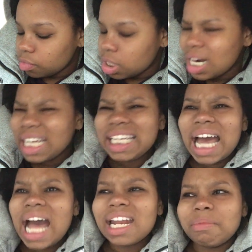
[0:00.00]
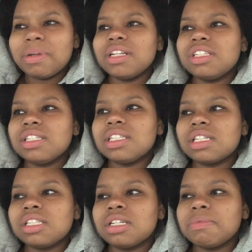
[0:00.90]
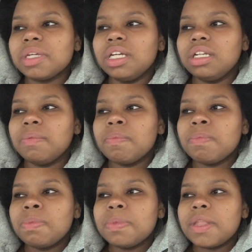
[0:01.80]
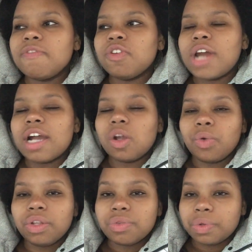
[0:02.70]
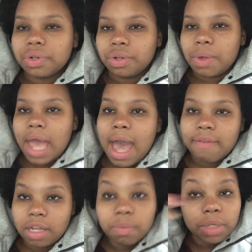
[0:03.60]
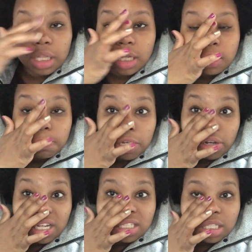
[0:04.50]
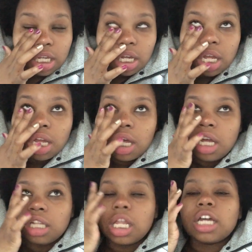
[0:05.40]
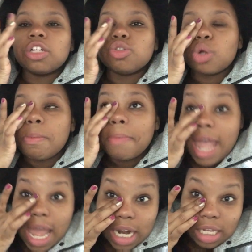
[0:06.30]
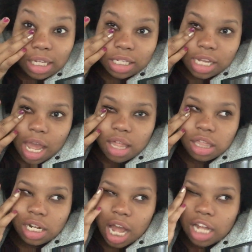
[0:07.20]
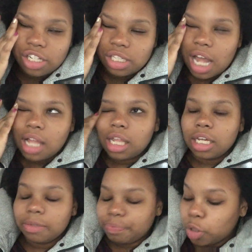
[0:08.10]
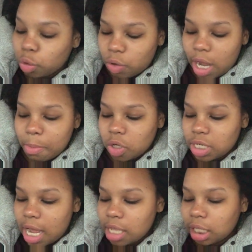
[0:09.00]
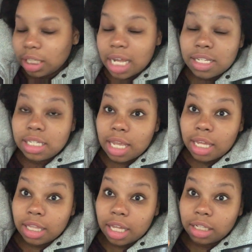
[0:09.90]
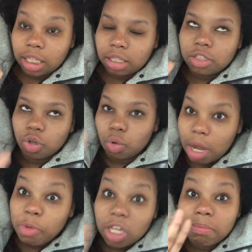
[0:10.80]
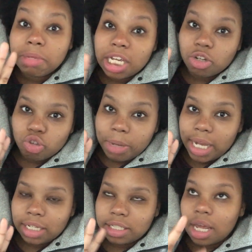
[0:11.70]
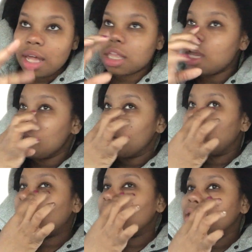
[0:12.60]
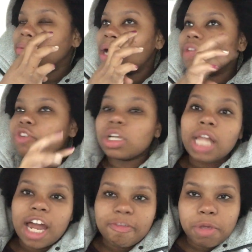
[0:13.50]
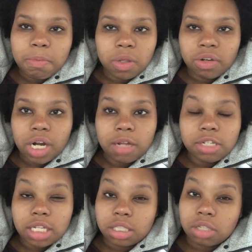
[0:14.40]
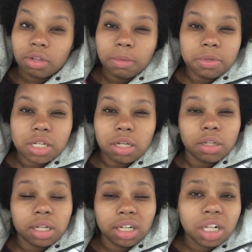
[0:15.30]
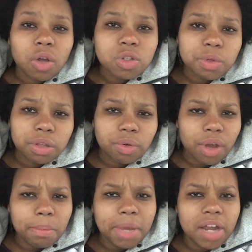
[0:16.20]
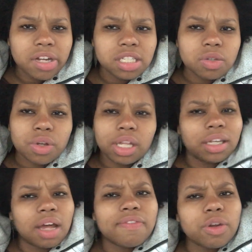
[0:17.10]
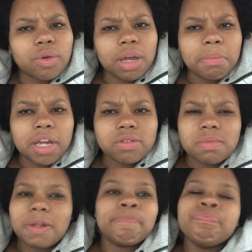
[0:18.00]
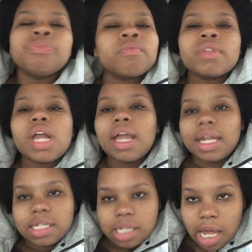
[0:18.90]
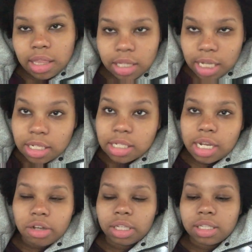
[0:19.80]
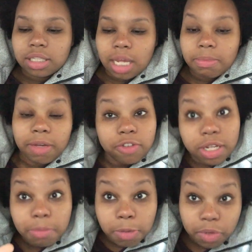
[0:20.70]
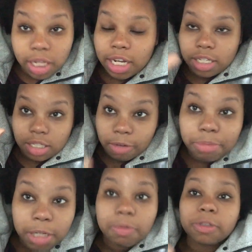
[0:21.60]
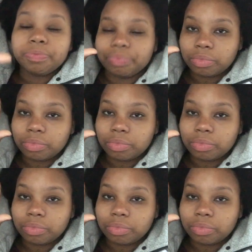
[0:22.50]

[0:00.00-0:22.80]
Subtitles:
And I got it, but it's just such something, if you're not going through it or you haven't really experienced like a traumatic death, not like your grandma died, like, not to say that like your grandma can be a traumatic death, but for a lot of people, they're not necessarily particularly close with their grandparents, or they love their grandparents, but it is not necessarily the same thing. For some people it is. Some people,